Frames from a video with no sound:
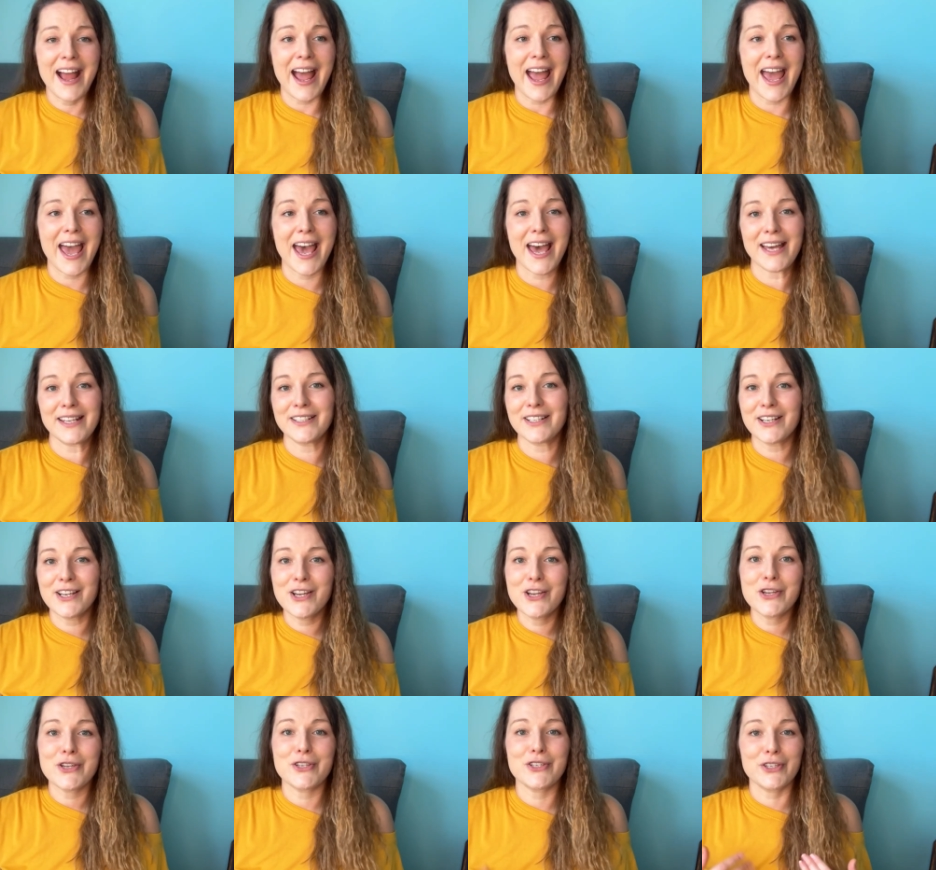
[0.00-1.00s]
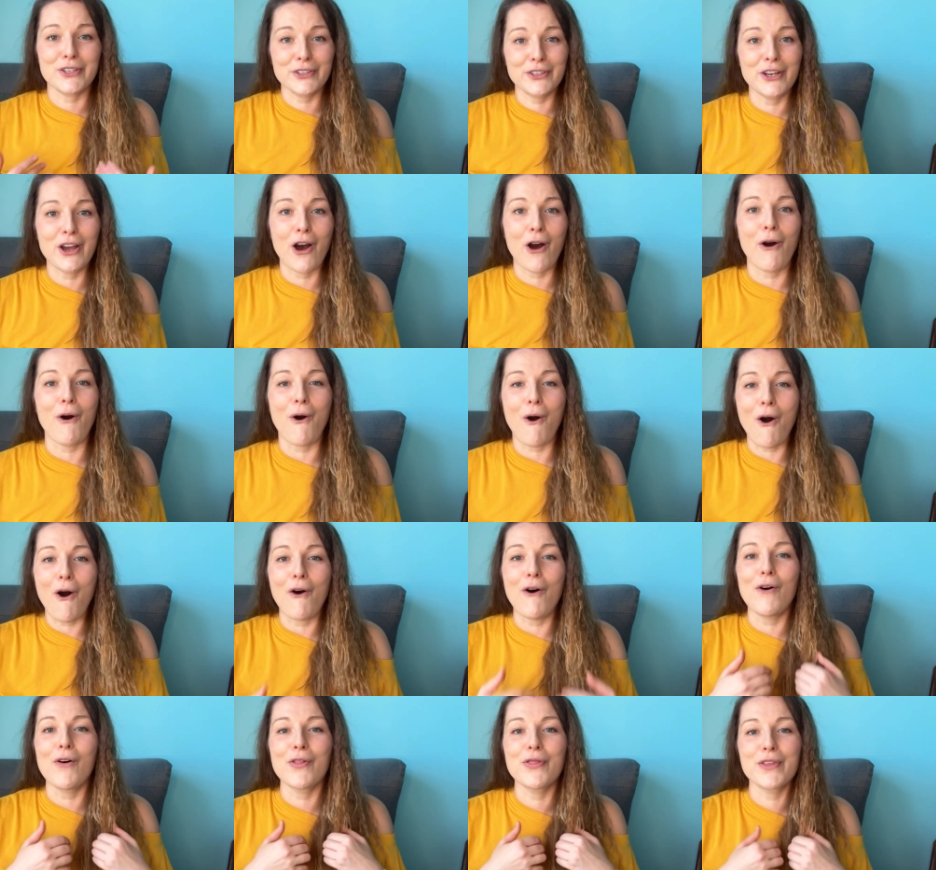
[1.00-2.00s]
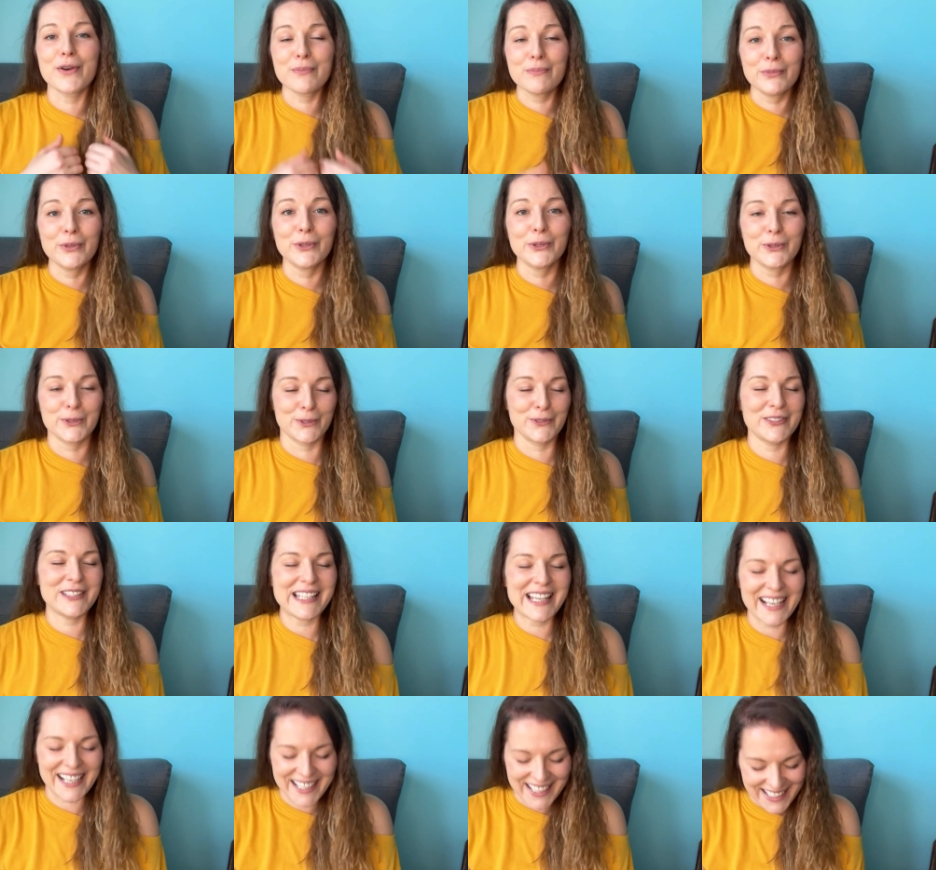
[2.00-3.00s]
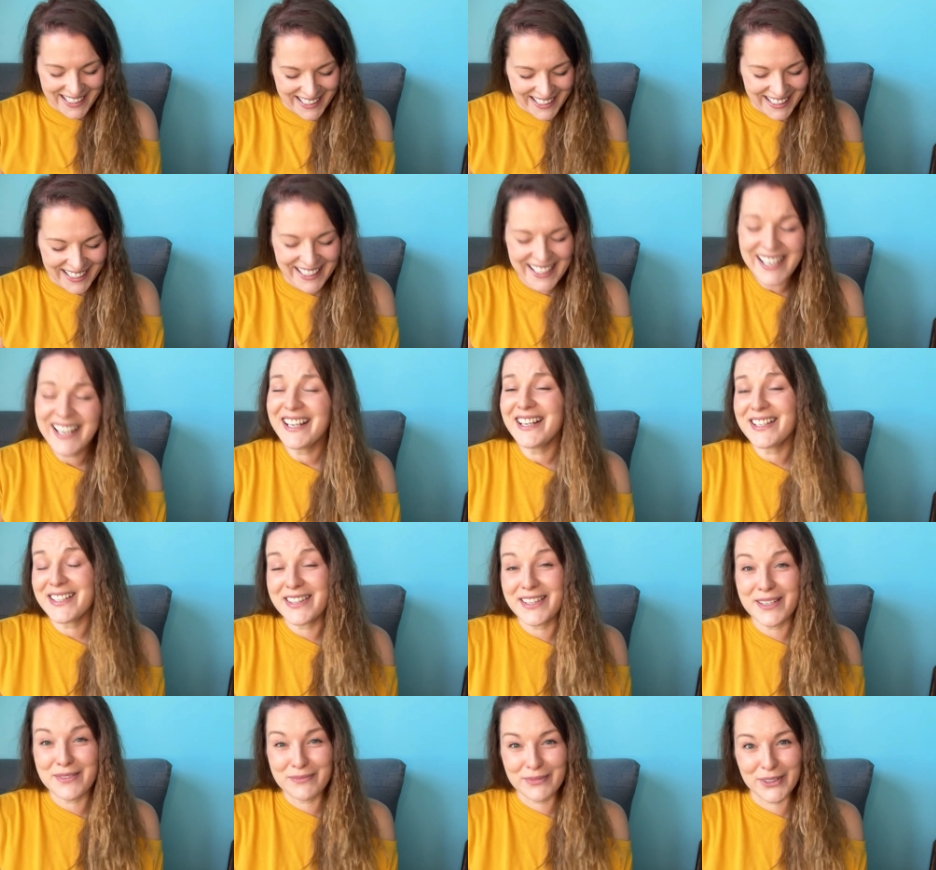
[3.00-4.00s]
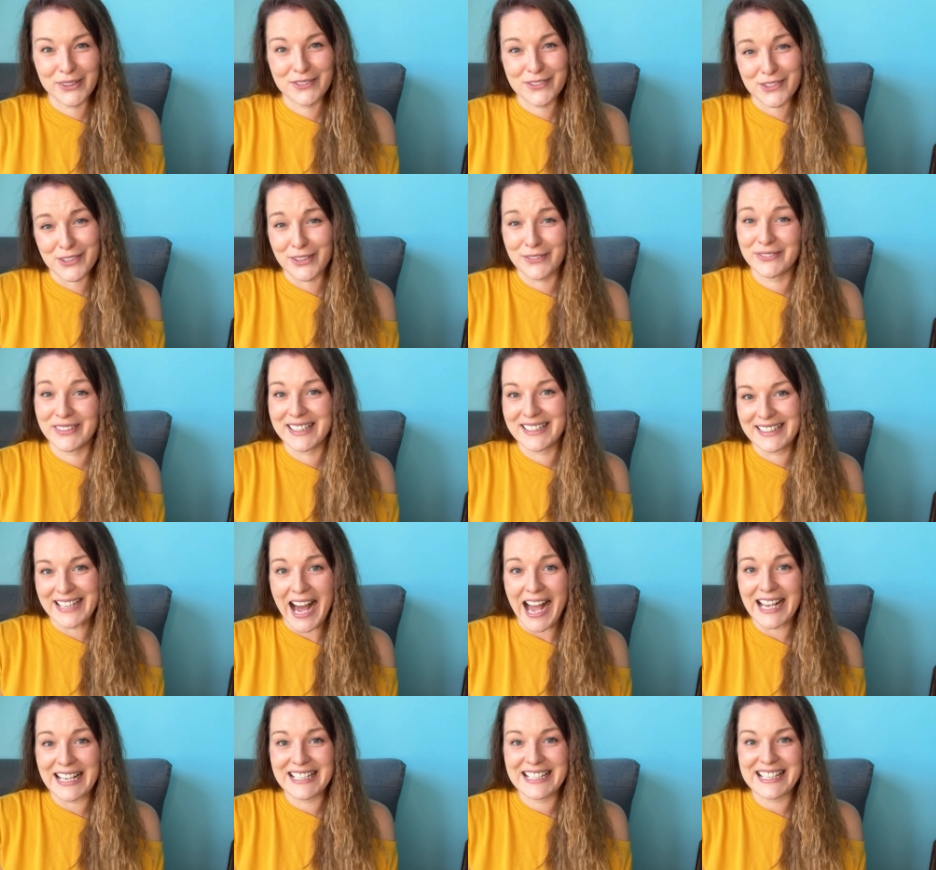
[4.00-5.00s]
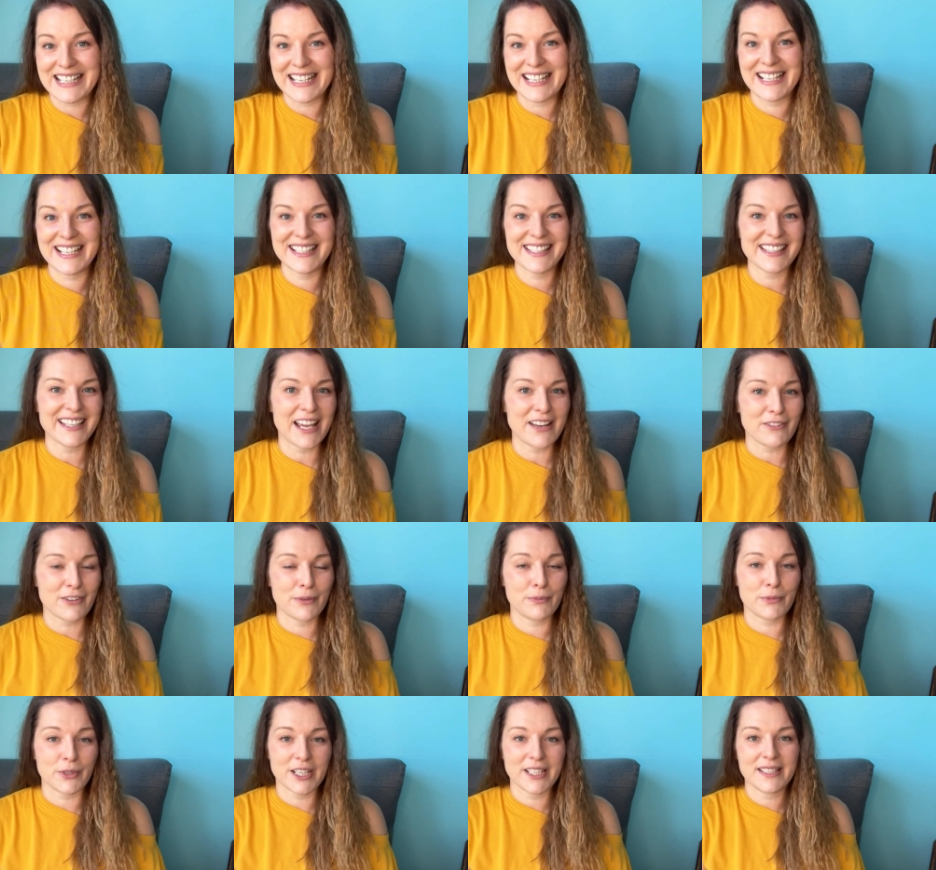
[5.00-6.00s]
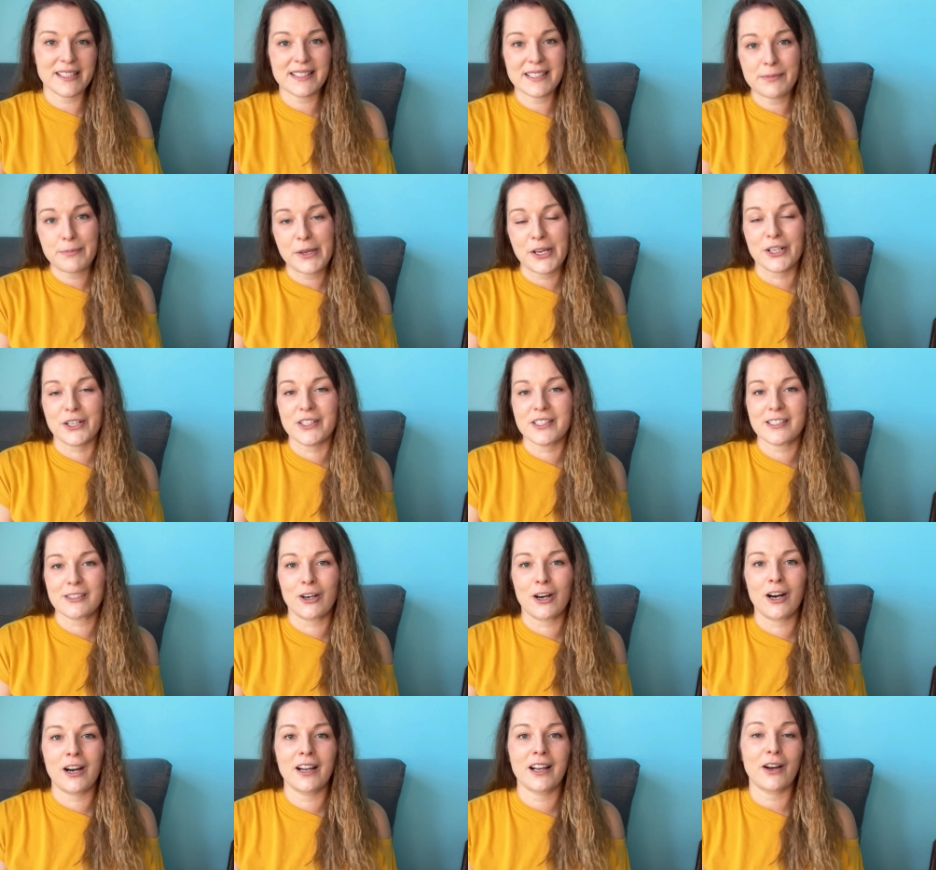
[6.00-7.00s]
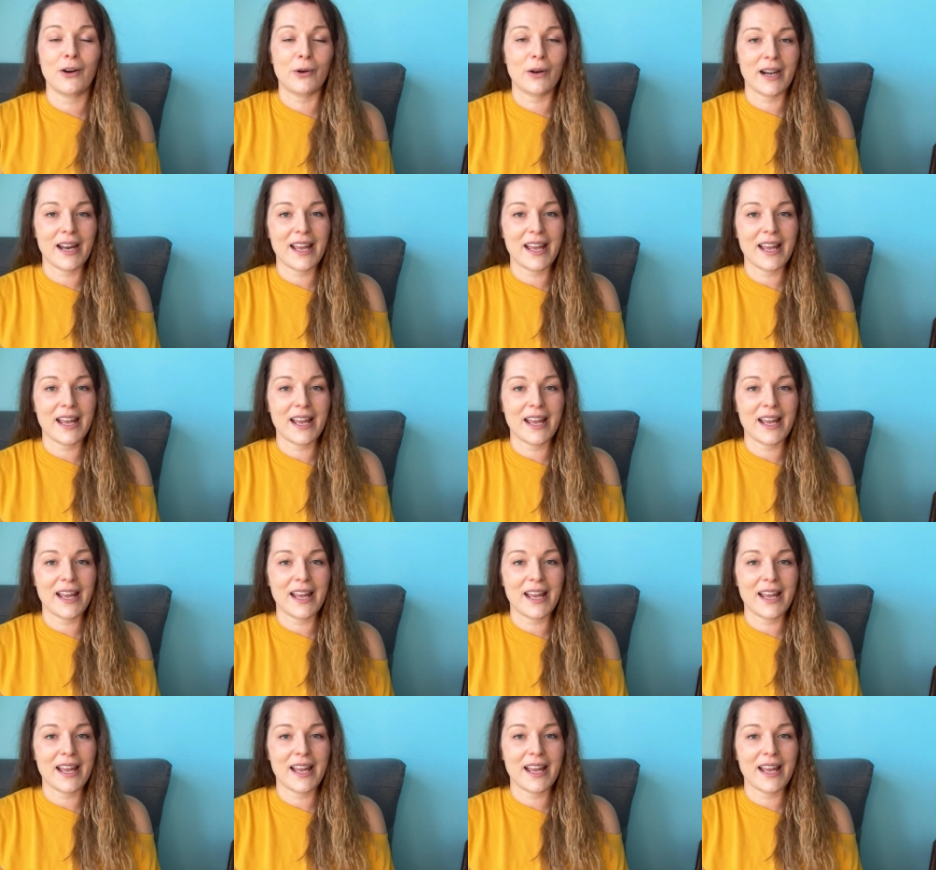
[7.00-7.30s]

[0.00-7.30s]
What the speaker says: and you know all the moves. The moves from the 90s, like from Britney Spears song or